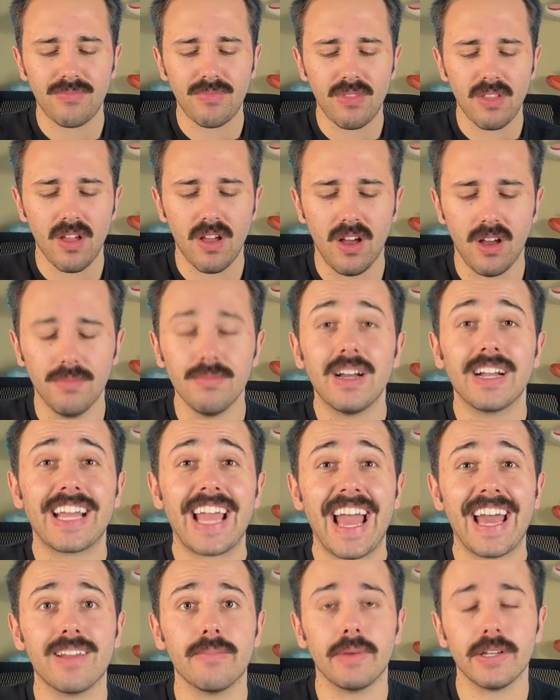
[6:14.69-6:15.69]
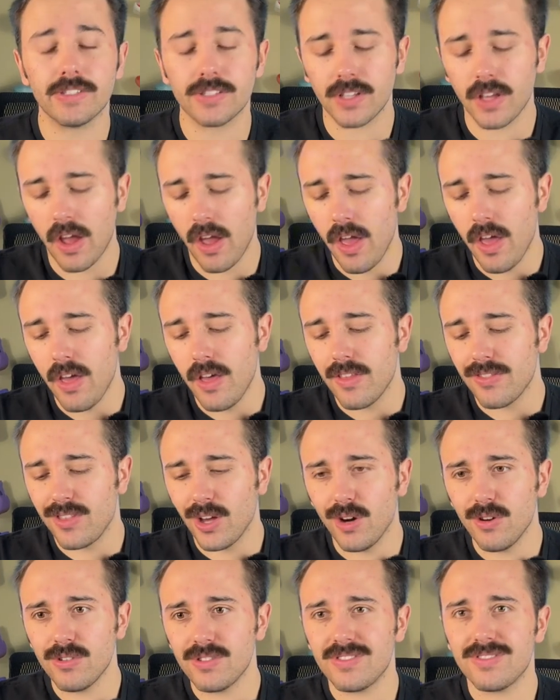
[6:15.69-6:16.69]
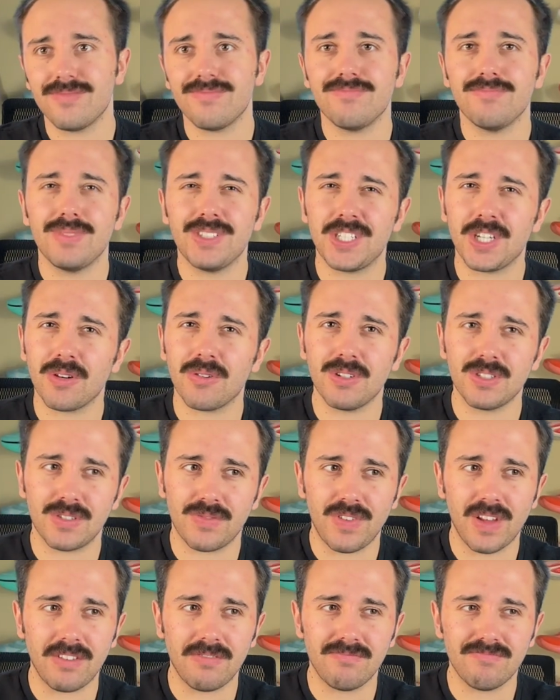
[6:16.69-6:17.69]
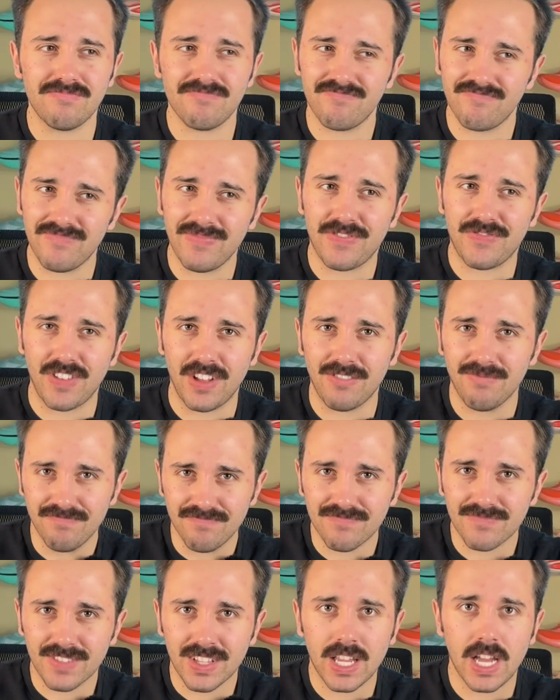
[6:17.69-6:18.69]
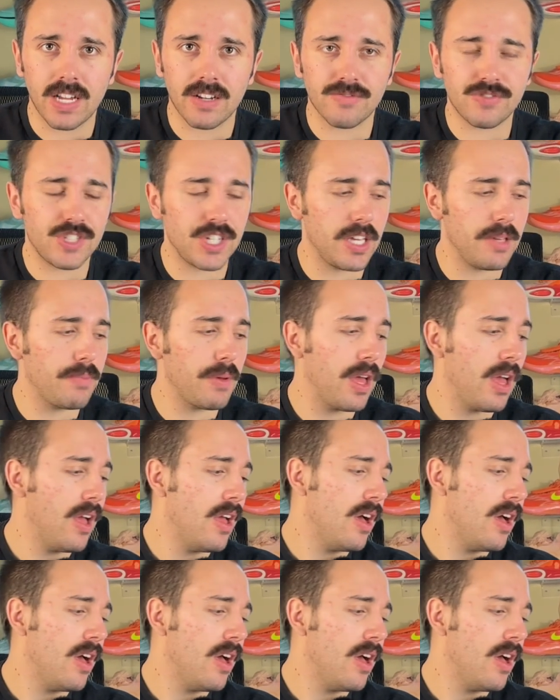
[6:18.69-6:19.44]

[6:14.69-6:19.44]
Academies. Those materials felt kind of cheap.